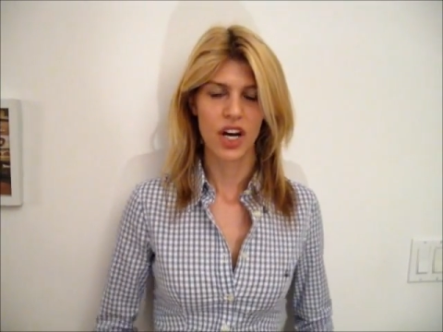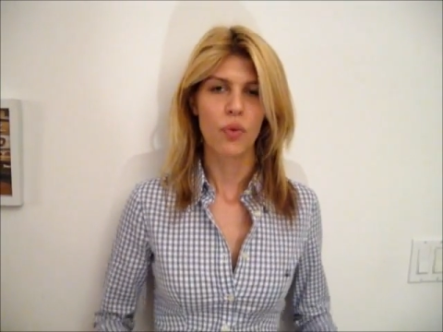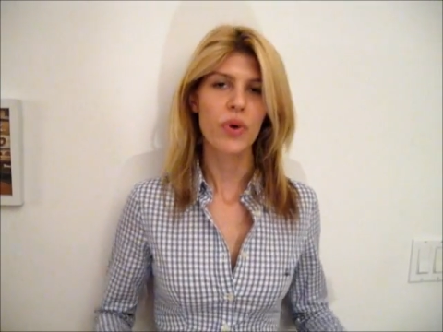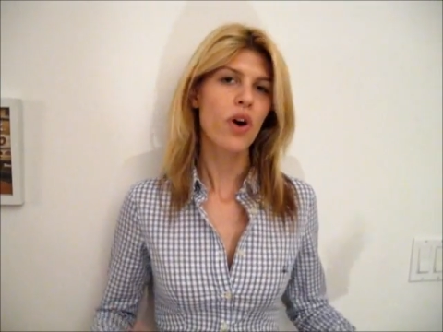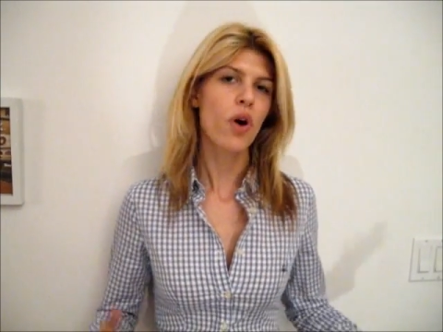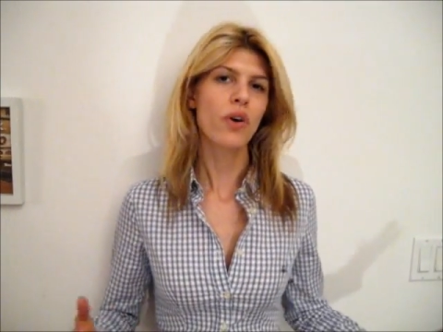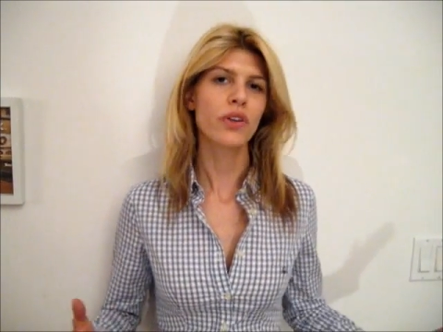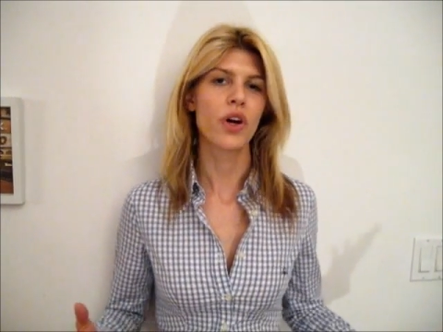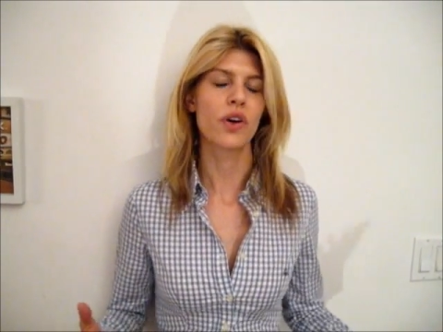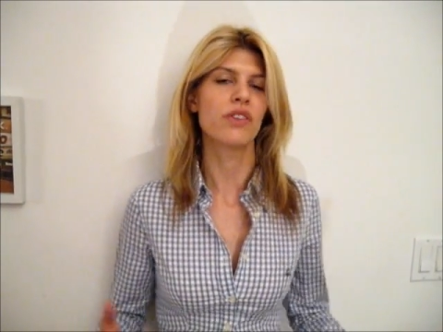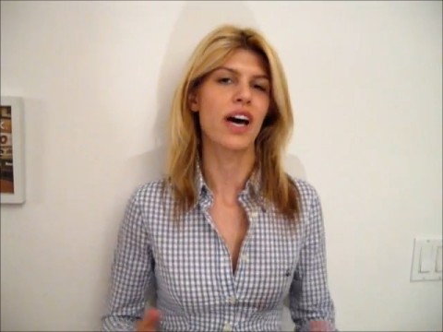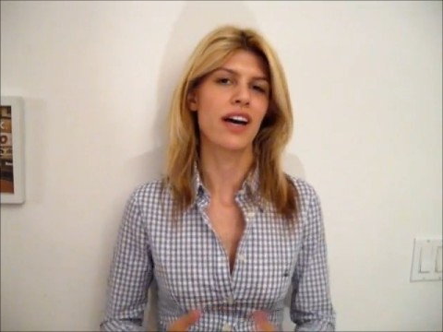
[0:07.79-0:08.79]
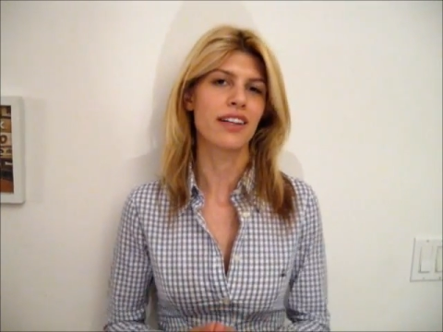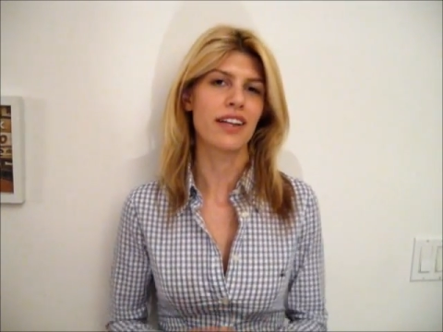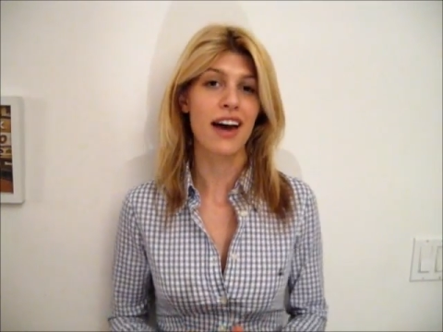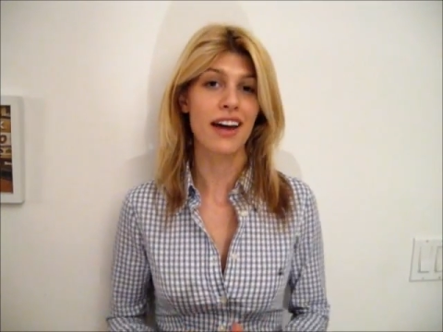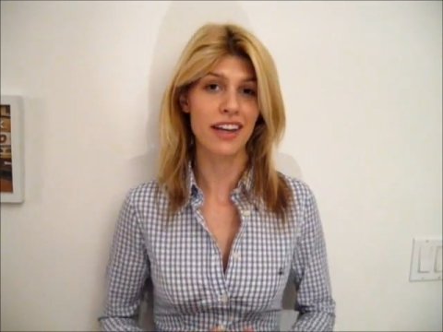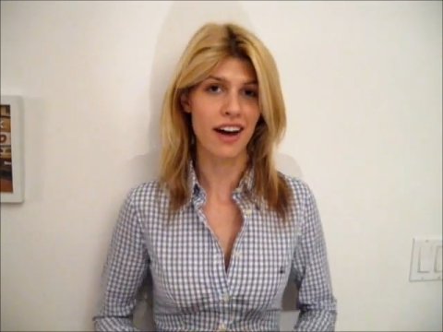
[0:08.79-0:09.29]
We all know that
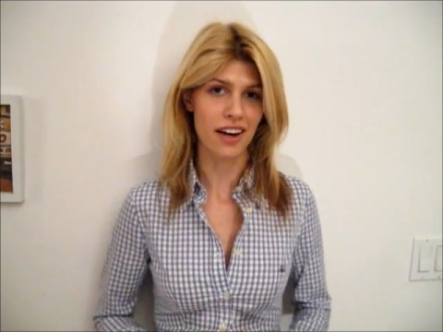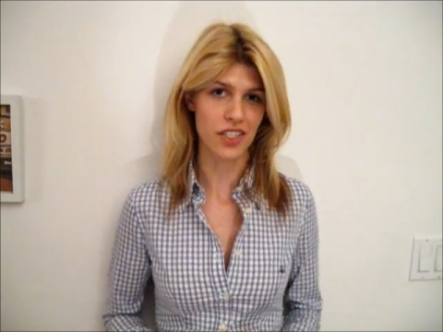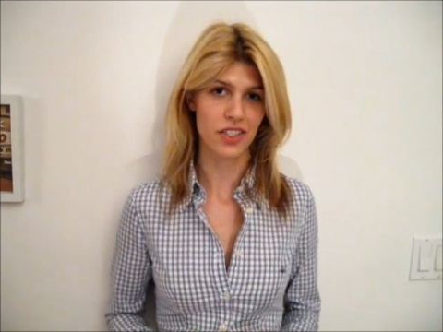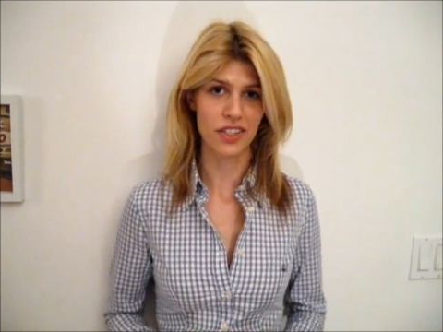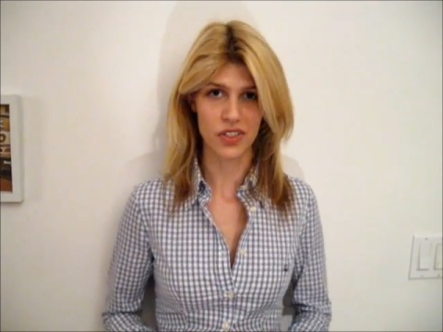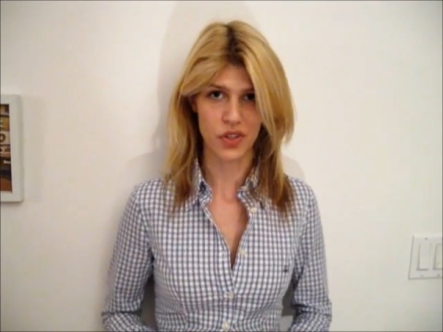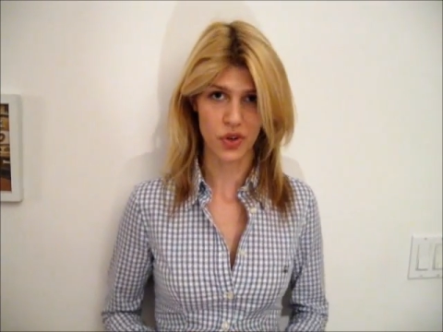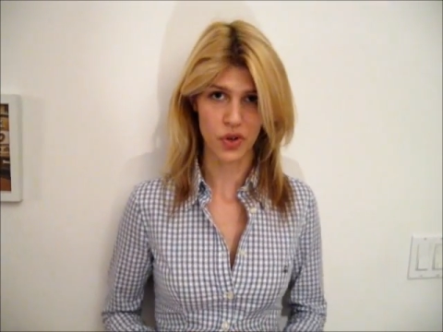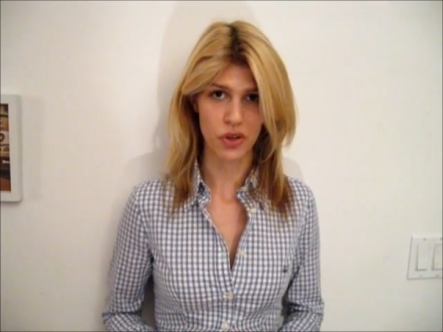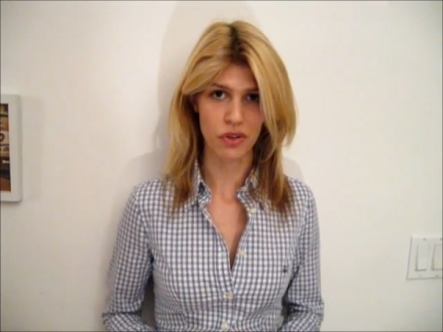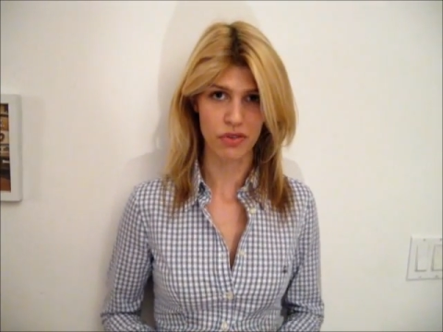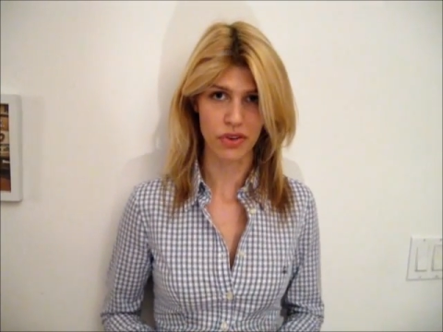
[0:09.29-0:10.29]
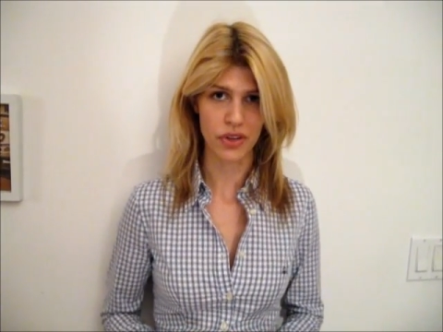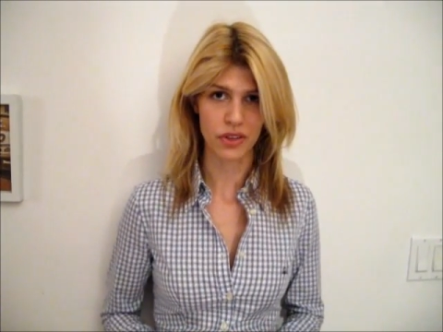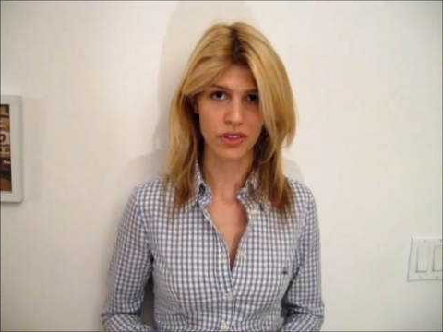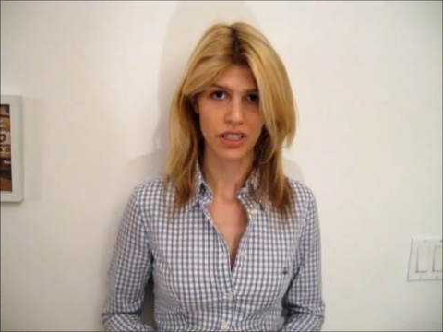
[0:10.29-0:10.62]
antioxidants are good for you.